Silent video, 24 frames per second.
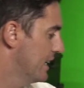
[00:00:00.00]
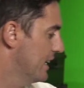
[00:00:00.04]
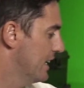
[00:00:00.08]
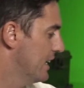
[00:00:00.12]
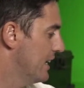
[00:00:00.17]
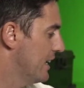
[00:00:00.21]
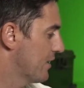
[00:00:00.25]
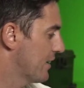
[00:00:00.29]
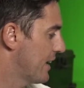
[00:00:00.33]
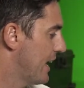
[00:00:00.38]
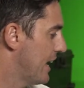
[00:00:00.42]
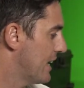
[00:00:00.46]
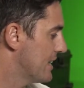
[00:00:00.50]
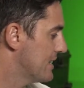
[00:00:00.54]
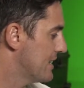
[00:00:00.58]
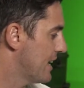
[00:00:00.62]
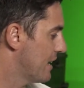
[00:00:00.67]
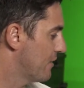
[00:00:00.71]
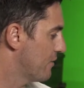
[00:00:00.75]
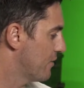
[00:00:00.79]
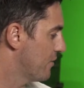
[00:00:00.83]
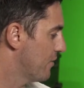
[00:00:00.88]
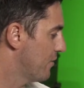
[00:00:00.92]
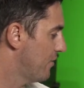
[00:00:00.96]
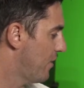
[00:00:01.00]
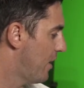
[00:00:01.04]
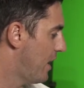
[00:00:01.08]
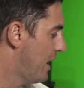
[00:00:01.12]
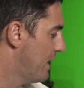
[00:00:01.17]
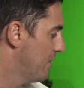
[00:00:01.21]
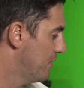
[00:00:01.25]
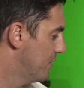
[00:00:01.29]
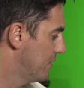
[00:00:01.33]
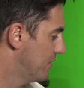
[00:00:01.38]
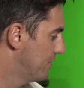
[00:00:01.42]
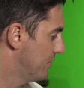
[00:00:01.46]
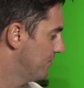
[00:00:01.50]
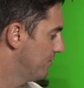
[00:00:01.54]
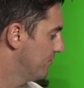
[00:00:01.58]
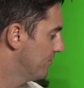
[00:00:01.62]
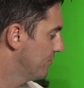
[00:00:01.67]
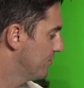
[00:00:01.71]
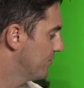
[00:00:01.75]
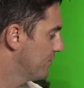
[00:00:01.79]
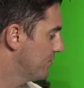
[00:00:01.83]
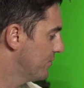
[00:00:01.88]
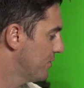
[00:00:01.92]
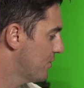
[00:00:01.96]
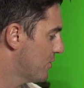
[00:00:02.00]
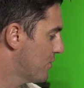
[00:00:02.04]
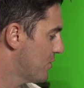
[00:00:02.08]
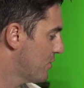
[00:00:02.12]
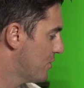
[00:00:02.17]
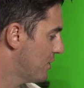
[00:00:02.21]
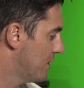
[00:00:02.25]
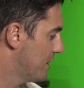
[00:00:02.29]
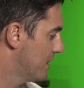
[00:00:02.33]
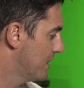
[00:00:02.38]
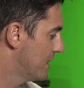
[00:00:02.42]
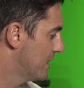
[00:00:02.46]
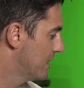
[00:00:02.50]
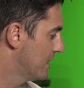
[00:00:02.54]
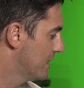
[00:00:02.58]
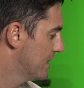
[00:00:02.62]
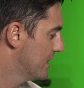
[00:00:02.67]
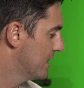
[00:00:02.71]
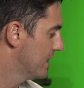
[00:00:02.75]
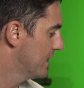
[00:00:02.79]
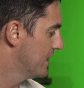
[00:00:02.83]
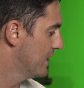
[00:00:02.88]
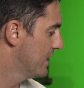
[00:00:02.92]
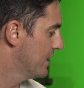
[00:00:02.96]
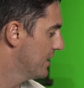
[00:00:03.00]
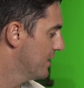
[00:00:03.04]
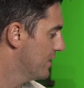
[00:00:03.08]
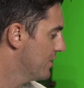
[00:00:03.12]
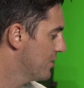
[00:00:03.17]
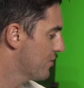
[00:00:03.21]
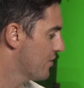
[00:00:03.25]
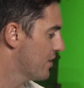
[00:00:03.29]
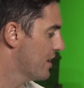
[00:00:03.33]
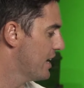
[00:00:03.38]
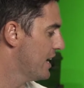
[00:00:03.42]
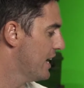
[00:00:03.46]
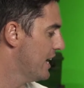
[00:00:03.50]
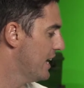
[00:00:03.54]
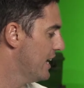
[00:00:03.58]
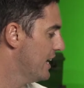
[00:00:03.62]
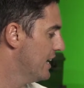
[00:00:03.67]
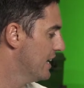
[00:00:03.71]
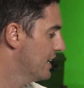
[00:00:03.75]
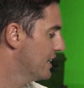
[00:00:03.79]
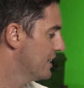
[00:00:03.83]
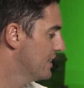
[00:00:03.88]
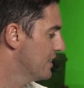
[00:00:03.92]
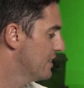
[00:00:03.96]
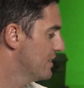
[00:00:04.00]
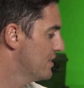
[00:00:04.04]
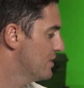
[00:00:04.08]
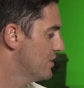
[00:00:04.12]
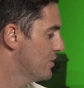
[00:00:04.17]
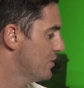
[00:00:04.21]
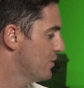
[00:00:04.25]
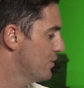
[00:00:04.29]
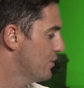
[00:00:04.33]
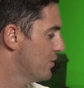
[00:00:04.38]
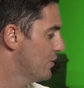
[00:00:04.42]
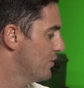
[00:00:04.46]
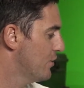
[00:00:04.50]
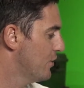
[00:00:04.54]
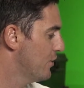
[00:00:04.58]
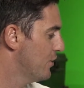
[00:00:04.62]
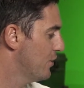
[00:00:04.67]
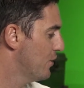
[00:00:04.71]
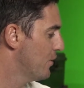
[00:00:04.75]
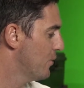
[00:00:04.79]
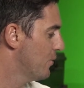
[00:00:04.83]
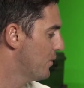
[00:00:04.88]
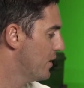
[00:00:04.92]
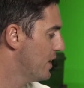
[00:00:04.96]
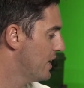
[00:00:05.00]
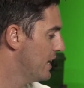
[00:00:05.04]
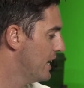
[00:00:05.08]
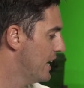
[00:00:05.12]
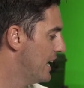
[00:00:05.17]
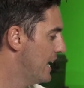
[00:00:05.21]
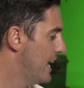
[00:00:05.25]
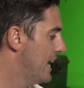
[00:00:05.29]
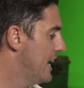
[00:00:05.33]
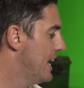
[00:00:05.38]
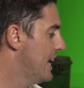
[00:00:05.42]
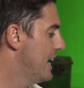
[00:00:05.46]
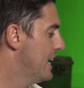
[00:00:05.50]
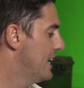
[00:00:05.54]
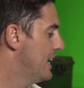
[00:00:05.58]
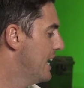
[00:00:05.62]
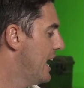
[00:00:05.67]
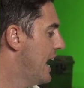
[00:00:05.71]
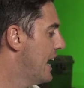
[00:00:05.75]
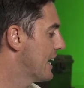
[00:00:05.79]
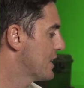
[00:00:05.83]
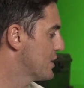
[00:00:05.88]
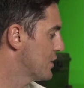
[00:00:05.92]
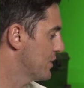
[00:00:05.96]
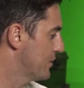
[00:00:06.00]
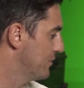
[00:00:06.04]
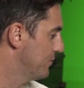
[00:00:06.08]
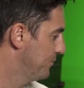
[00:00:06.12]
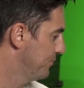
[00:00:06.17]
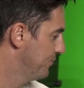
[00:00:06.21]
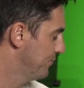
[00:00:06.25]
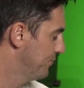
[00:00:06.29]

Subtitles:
It'll count down from 5, 4, 3, 2, 1, and action.